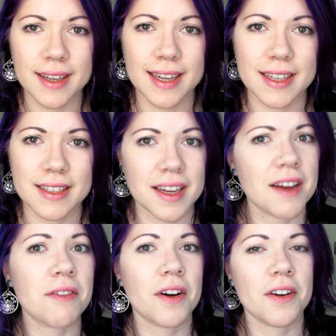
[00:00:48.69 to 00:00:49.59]
and
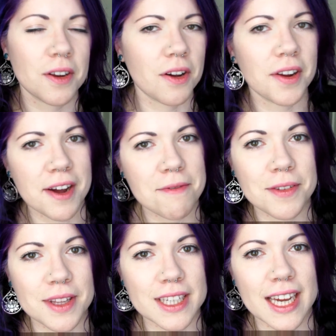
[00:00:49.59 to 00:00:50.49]
I've already gone out
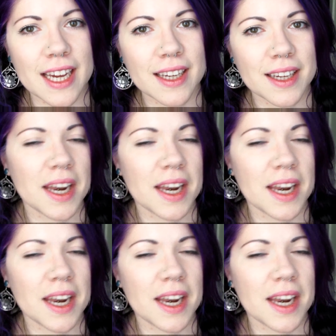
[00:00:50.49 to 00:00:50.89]
for the day,